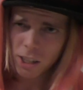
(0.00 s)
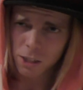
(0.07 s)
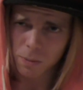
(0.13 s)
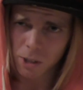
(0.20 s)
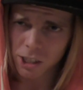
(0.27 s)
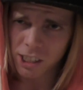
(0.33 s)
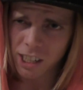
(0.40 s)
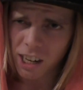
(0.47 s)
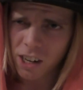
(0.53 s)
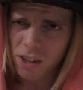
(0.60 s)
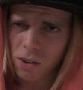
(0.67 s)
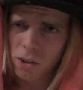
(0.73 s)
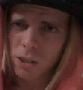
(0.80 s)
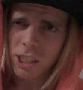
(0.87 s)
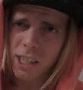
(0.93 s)
as much
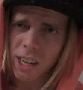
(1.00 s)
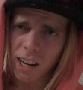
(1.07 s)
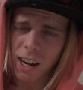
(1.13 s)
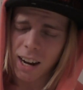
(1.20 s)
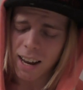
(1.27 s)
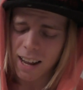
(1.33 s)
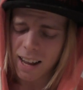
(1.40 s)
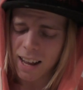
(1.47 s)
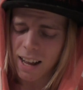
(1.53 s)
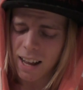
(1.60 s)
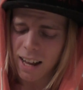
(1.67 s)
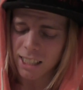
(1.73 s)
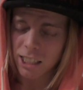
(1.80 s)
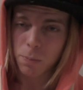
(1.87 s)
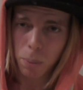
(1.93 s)
ecological
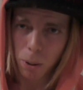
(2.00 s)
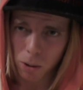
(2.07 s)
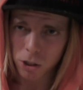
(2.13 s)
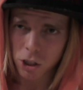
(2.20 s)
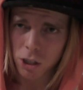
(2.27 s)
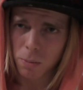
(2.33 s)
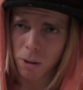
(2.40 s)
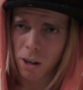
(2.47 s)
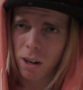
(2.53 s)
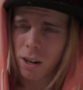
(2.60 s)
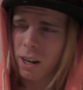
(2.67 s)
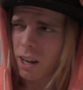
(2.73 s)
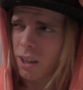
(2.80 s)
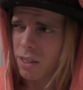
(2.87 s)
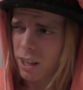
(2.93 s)
as possible.
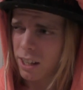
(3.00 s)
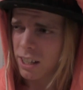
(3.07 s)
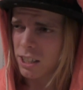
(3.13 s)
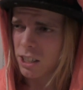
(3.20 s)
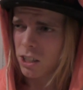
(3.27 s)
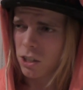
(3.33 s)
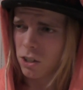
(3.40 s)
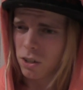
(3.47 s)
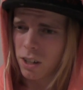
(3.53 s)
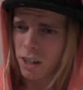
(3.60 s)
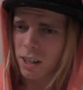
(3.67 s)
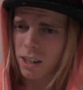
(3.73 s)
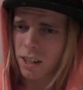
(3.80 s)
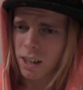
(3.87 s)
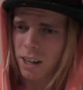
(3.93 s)
I think that's a good
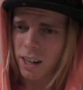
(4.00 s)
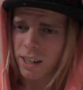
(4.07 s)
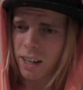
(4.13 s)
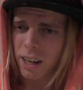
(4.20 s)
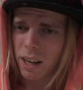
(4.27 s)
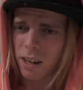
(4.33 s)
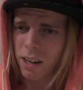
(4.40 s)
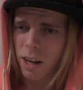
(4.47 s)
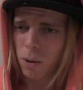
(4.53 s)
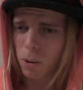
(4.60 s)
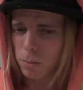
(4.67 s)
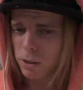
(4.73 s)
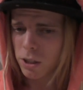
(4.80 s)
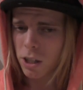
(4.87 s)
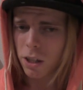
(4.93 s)
idea. Now,
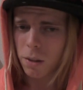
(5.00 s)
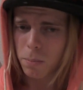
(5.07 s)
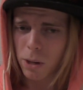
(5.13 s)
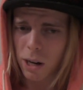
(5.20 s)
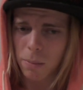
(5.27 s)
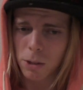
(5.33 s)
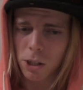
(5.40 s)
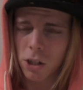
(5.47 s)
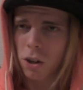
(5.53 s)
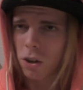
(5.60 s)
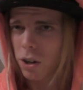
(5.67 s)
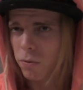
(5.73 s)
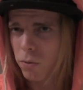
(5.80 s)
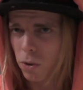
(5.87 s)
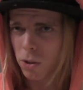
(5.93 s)
obviously, perhaps you
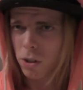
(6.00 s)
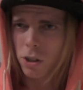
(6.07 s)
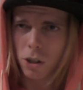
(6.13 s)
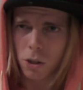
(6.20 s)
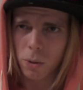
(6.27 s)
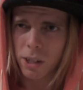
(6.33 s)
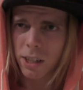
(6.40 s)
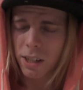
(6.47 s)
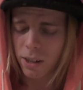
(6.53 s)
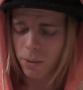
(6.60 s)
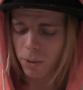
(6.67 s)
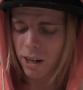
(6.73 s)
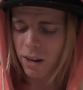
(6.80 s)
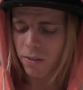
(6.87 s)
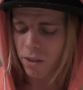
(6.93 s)
can't afford to do it
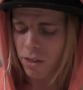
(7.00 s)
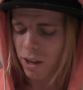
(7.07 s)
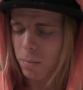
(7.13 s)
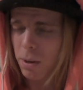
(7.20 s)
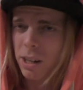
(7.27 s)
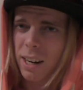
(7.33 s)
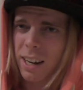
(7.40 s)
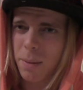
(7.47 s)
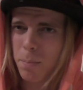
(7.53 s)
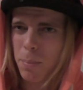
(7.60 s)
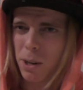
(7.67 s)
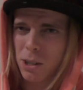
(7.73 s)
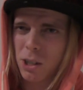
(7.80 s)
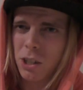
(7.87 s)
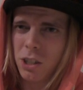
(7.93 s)
with everything, but like
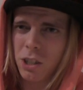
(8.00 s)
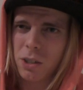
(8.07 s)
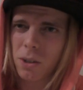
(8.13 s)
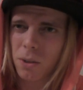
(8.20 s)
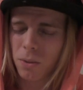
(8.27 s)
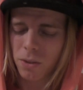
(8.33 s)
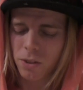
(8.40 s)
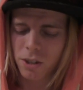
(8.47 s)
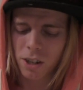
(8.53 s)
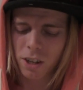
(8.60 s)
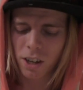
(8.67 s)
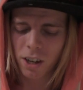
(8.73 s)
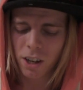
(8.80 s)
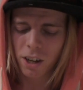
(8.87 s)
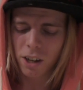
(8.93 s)
butter, you don't
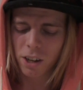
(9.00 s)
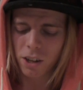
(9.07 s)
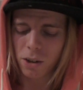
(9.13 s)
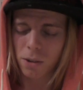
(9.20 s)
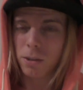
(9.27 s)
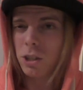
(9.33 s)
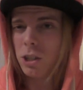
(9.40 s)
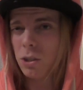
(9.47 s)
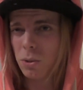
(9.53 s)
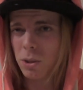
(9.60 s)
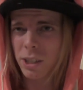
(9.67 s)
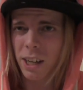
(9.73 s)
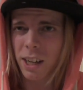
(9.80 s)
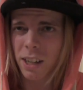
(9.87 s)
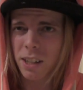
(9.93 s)
use
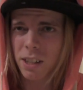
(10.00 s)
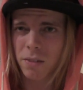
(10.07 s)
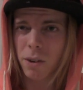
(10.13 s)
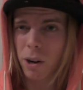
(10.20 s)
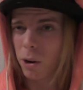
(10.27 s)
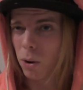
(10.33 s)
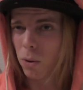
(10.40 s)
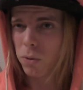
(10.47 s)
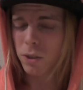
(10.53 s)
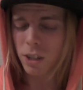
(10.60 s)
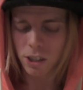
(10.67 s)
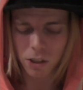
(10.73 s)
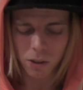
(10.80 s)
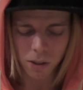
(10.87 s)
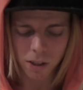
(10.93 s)
that very
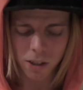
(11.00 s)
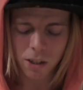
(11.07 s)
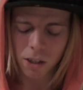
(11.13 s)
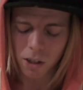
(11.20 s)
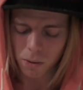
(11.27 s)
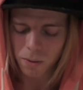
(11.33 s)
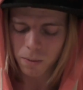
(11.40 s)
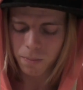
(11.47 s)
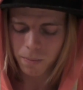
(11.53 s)
often, so it, you know,